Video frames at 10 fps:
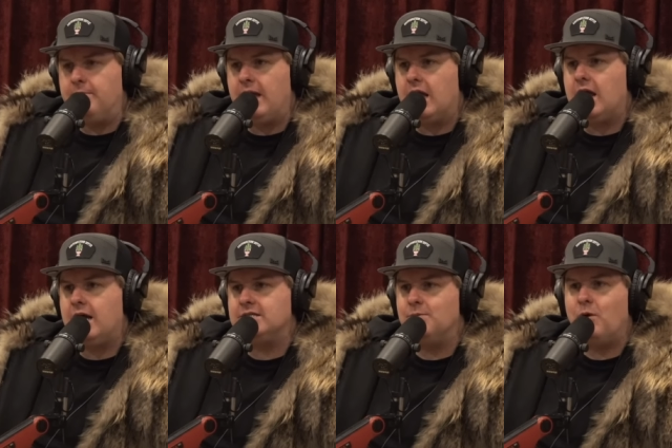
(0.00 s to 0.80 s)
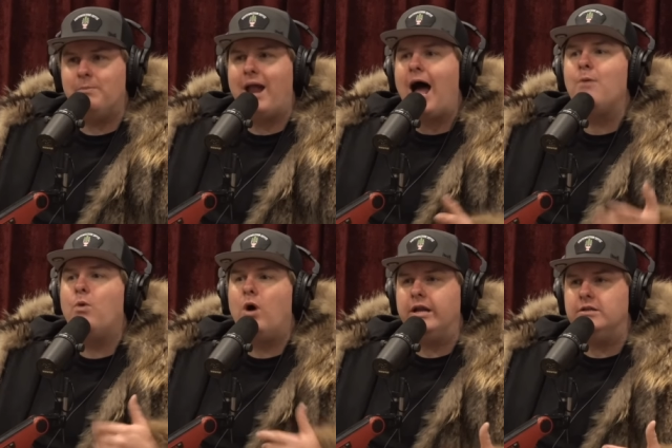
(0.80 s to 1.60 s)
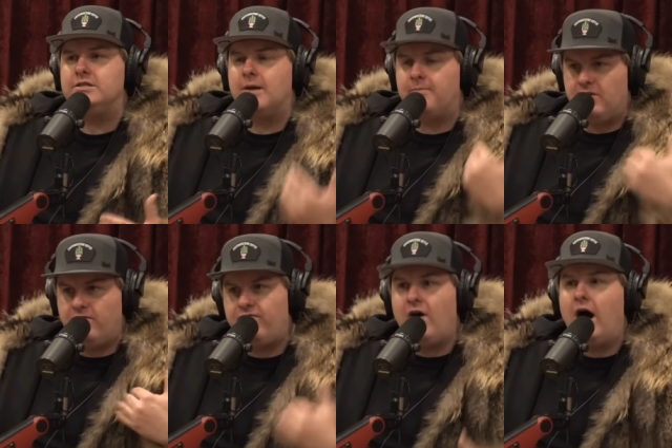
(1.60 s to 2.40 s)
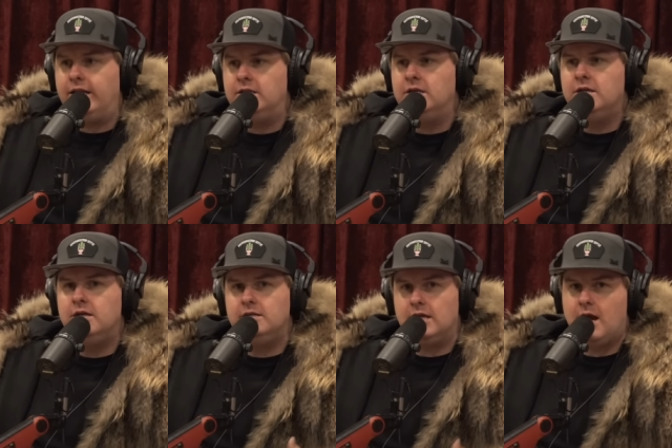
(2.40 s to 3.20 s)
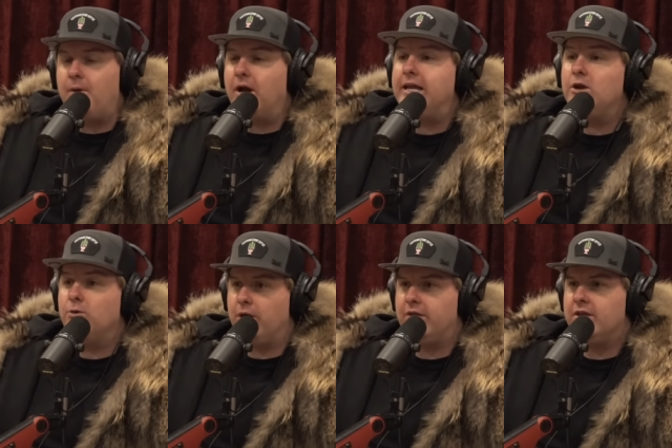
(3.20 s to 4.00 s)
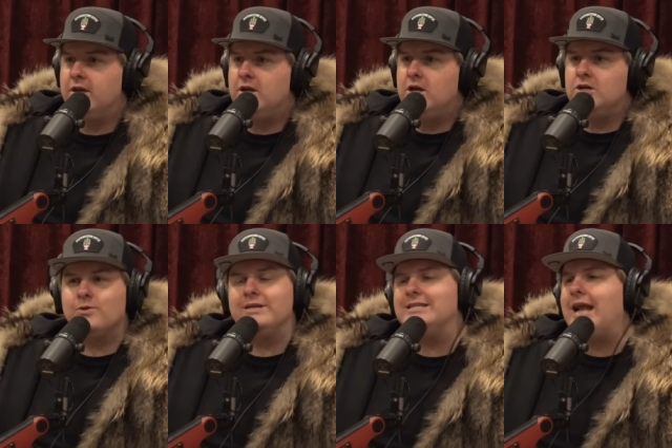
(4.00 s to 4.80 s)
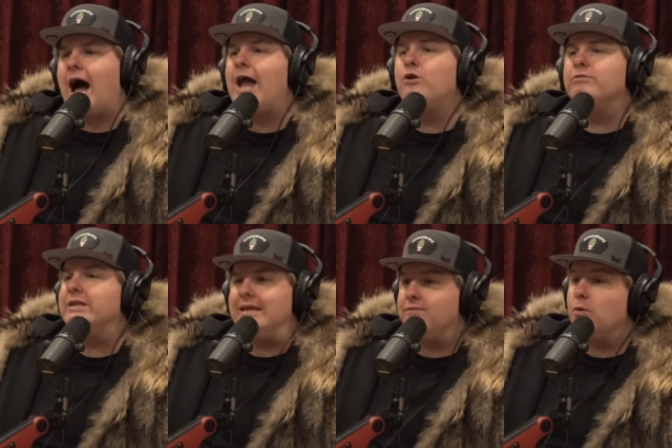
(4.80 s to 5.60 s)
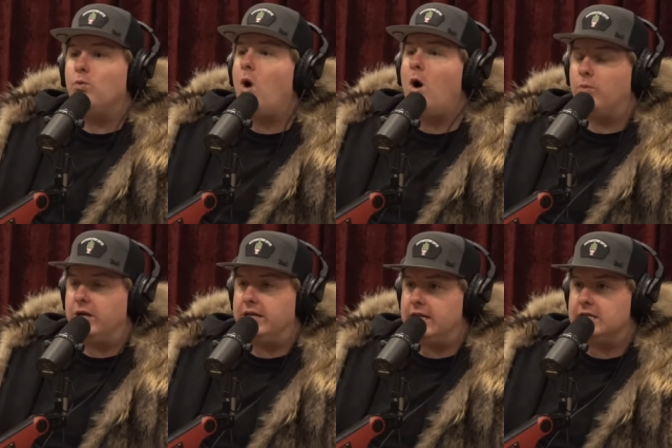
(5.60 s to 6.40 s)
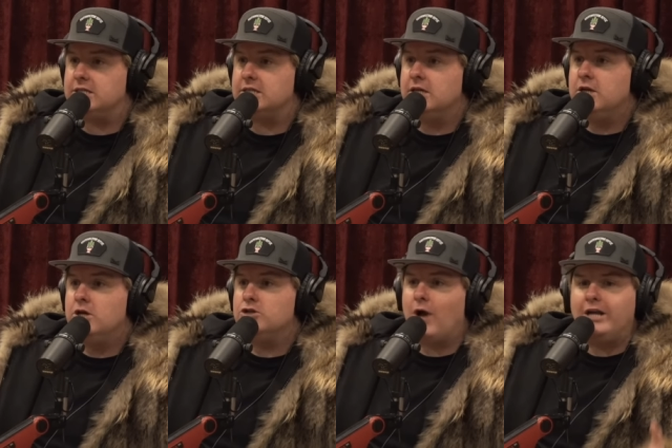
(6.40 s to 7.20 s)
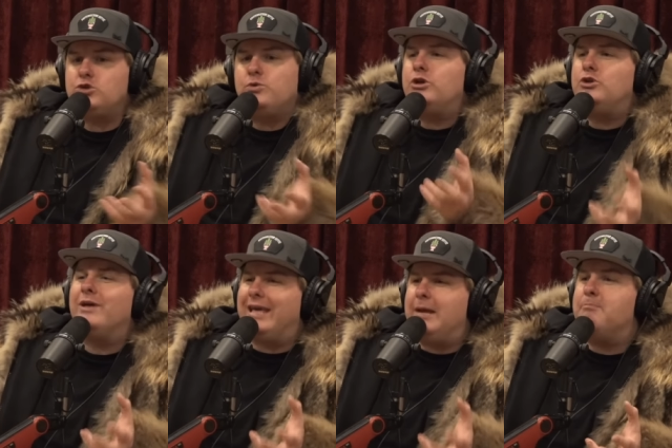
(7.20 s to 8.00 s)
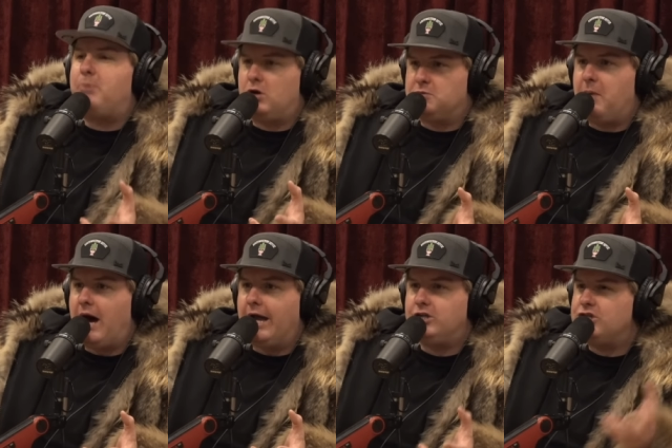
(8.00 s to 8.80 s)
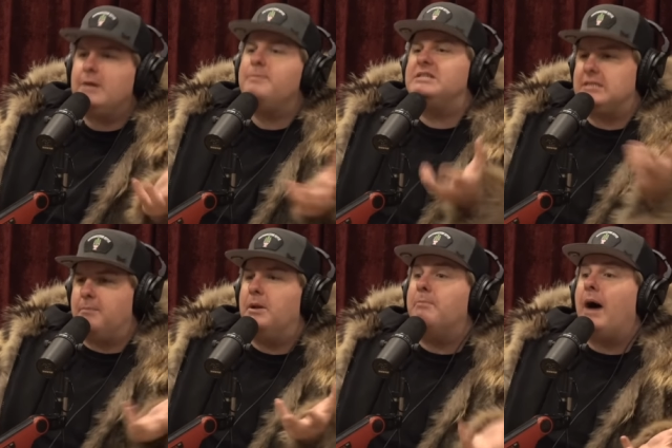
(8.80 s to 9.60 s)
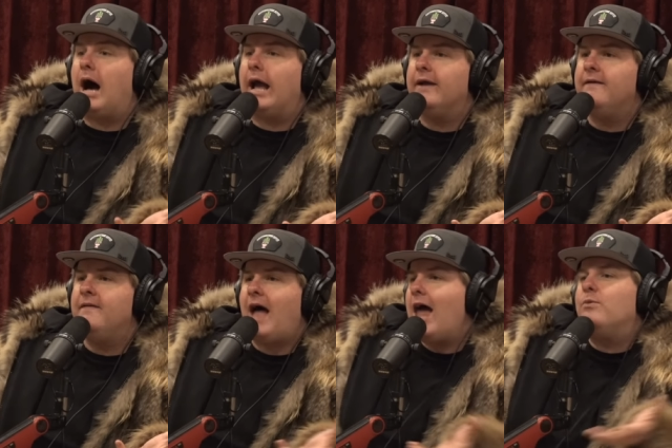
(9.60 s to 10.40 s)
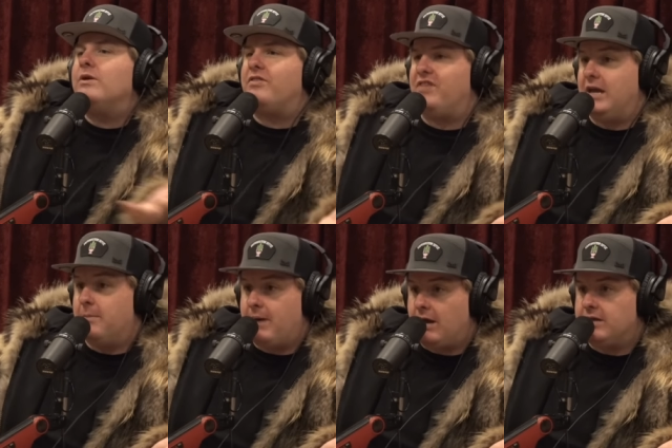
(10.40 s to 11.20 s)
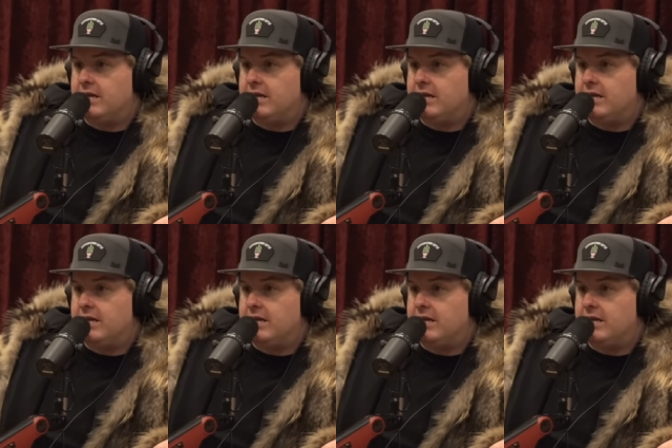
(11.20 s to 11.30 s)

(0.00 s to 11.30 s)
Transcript: make a custom one, but I wanted something fun to come on here with. Yeah. So I said, I don't really even want one of these. So I just want to do like an impulse buy. Just give me something to buy. Right. I don't want to think and about